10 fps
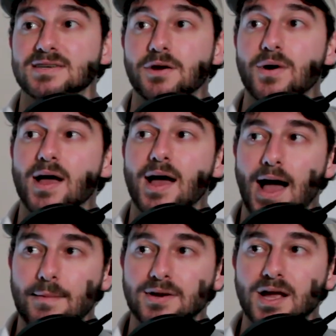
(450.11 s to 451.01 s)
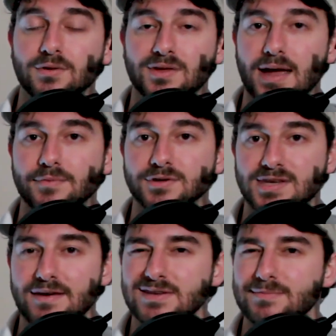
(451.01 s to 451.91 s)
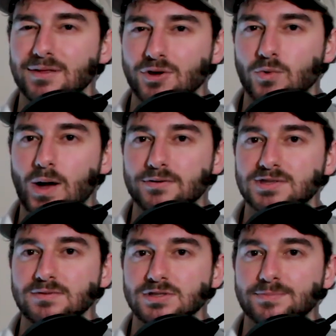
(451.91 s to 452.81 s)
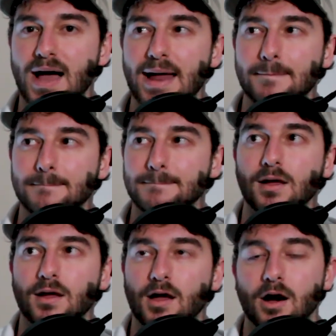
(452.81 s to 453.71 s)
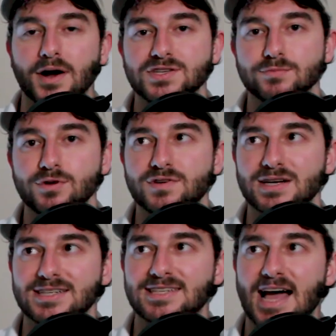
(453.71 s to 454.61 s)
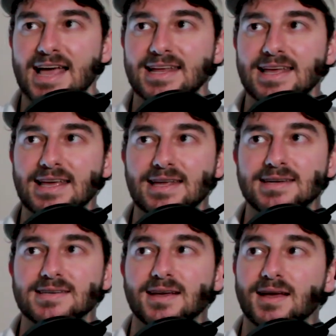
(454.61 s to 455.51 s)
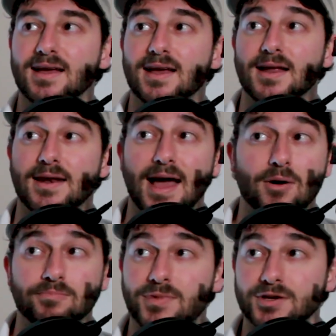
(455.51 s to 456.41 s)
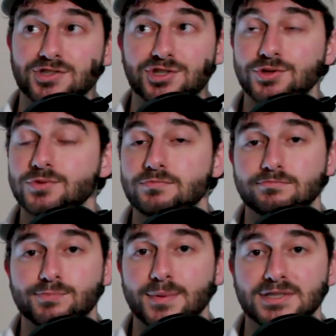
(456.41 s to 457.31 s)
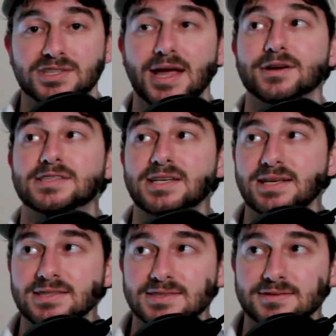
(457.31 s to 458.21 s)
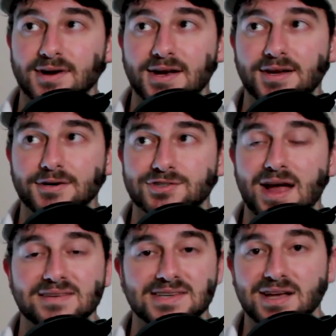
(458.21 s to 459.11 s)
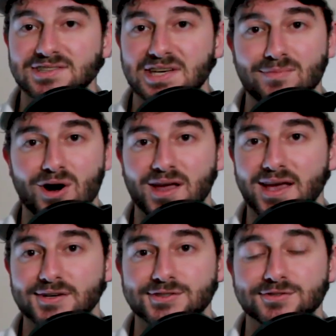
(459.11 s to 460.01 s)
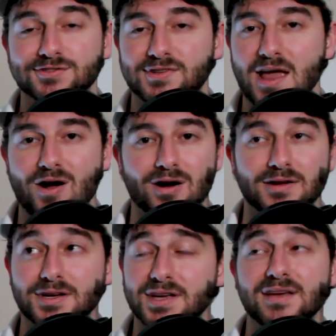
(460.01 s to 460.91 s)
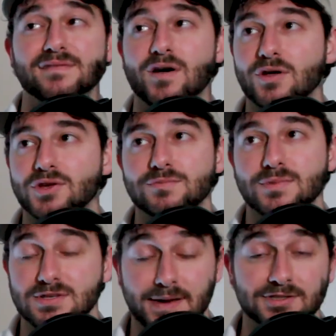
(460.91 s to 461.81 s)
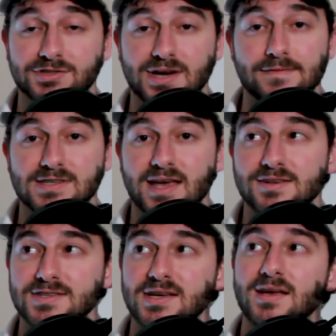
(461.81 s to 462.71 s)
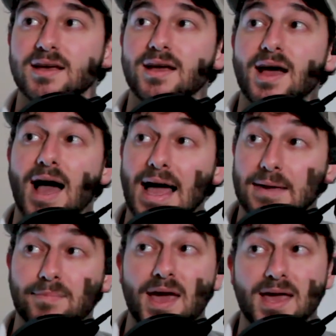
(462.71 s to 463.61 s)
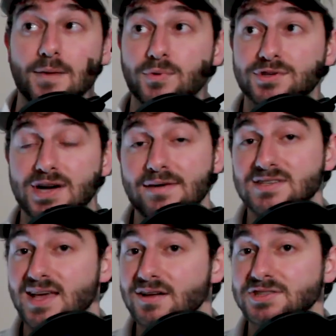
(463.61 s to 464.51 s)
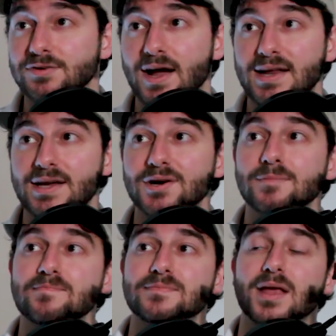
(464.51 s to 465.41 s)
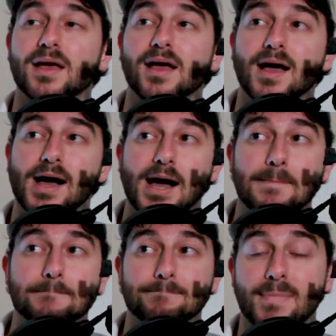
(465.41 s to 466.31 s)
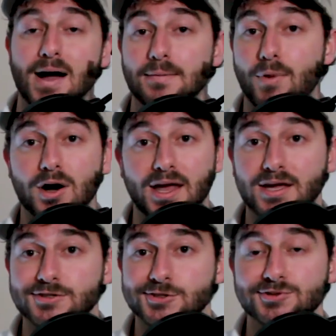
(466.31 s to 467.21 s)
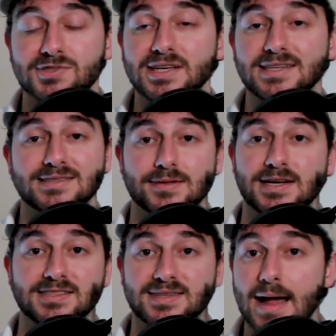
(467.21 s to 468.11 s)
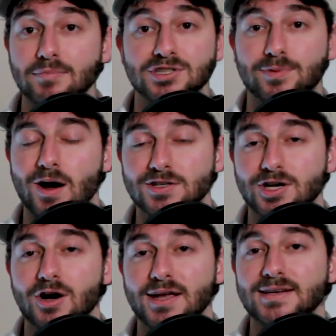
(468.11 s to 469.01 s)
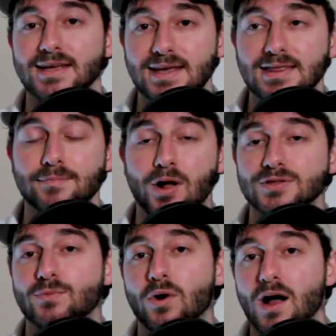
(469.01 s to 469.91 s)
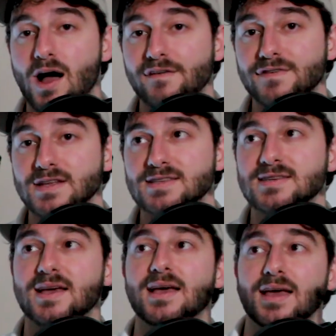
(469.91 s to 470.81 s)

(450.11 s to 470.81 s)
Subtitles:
So I'm going to go with Gabriel Davis in my third wide receiver spot. All right, so moving on to tight end. Now, there's two pretty much guarantees right here. Travis Kelce and Mark Andrews, they are going to get volume, especially Travis Kelce. I can pay up with Travis Kelce right here. Mark Andrews is an established target in the Baltimore offense.